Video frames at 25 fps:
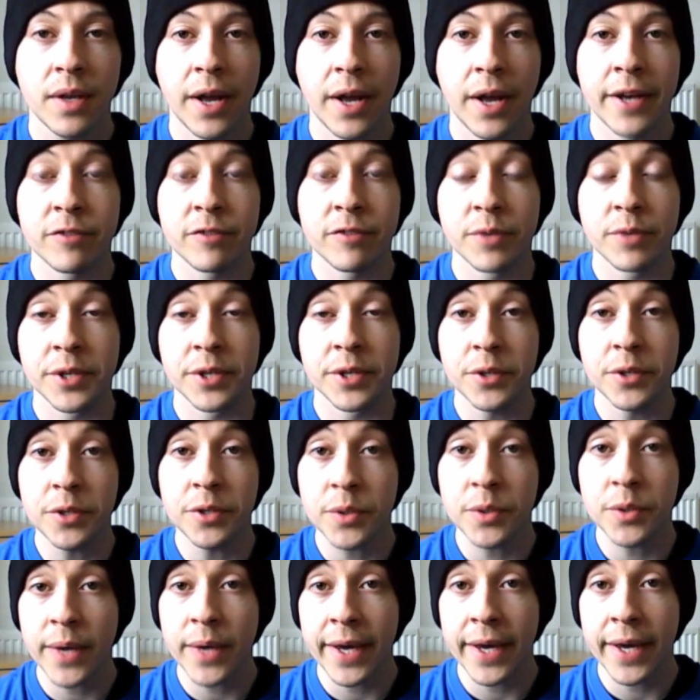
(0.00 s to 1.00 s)
And if we
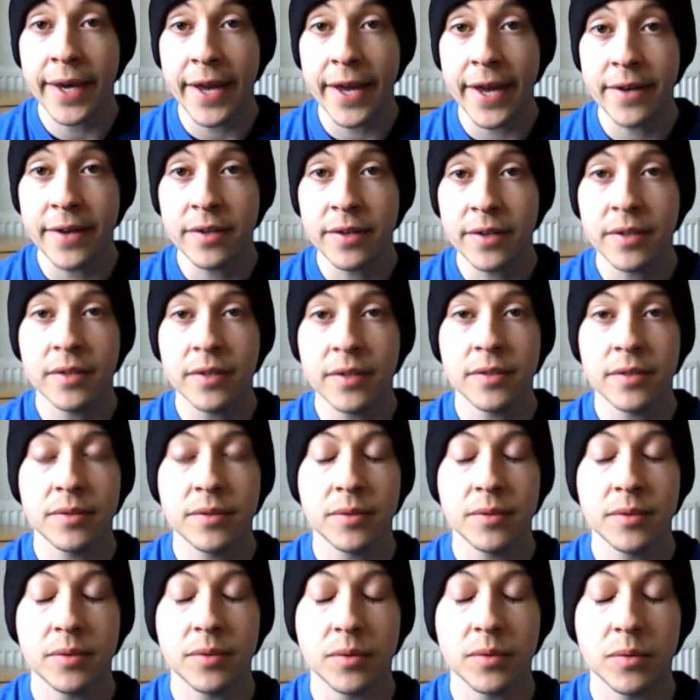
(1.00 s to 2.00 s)
do it again,
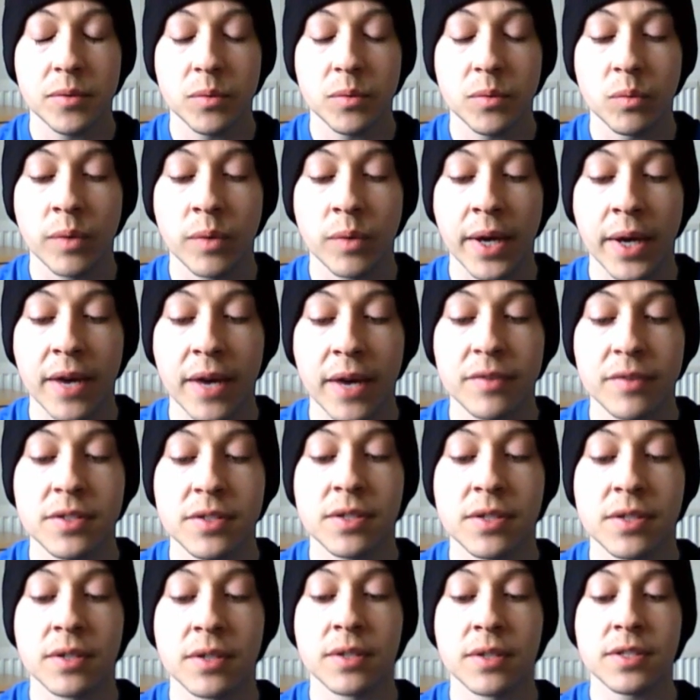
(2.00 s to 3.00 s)
we have
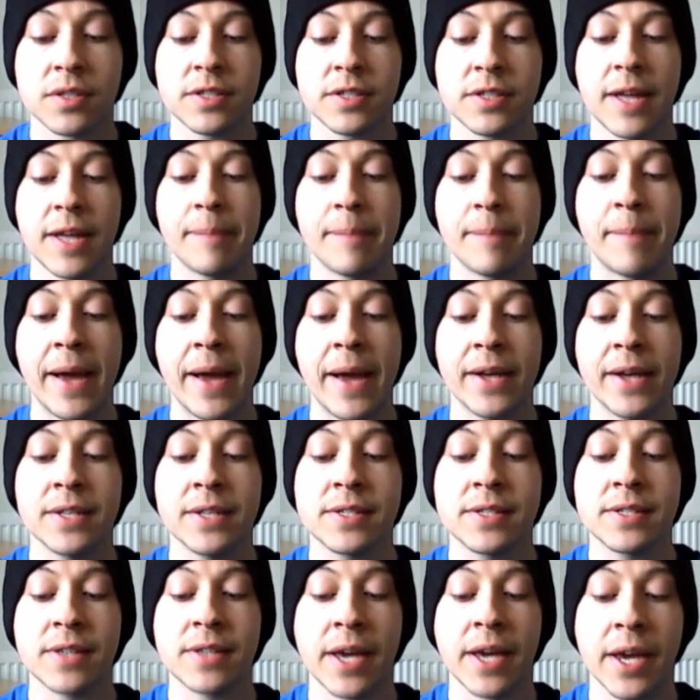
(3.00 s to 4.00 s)
to step back
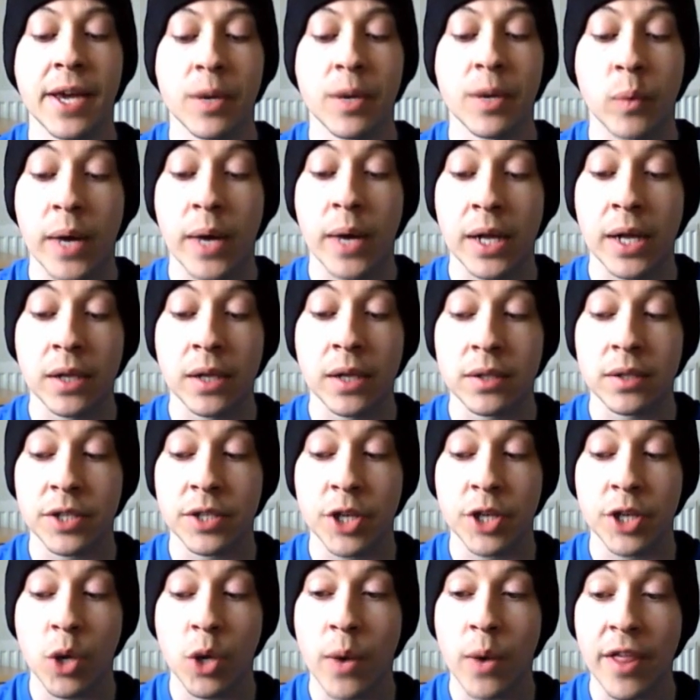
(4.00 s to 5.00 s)
and say, well,
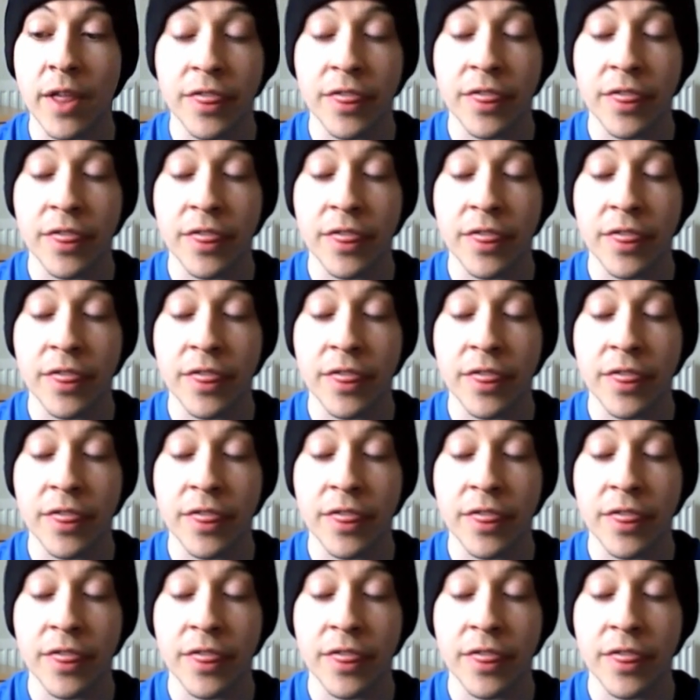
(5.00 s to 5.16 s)
I